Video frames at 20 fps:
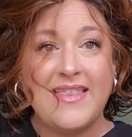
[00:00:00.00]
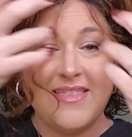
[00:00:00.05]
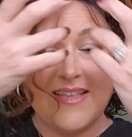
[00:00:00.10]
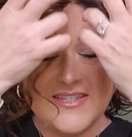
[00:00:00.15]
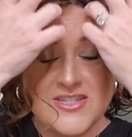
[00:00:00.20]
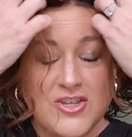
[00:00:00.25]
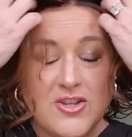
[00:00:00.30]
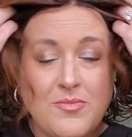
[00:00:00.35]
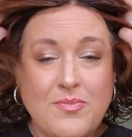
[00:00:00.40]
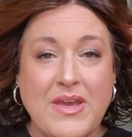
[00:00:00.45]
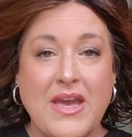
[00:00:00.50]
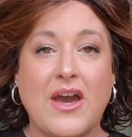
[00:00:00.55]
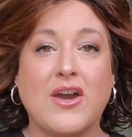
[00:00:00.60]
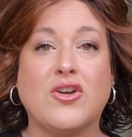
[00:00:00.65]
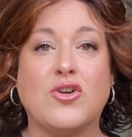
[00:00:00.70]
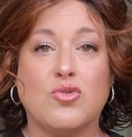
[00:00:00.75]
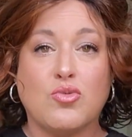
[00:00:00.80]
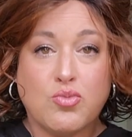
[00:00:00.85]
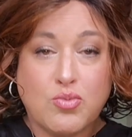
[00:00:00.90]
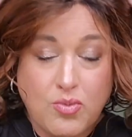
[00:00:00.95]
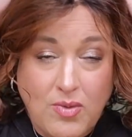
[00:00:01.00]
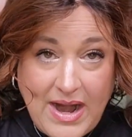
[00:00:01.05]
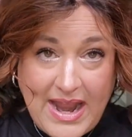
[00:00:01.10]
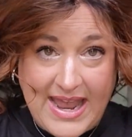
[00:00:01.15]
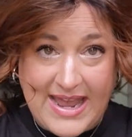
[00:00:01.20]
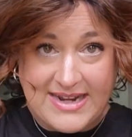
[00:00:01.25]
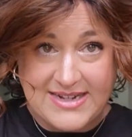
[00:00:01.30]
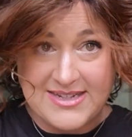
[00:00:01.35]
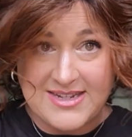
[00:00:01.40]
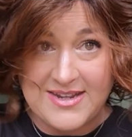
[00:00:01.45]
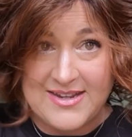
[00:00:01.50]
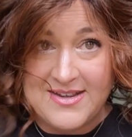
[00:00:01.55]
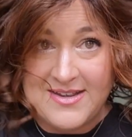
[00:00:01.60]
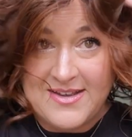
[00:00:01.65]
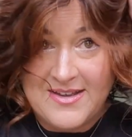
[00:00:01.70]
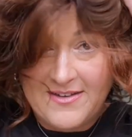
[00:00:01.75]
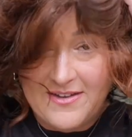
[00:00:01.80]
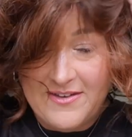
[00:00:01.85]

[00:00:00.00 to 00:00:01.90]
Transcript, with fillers: and this could be a great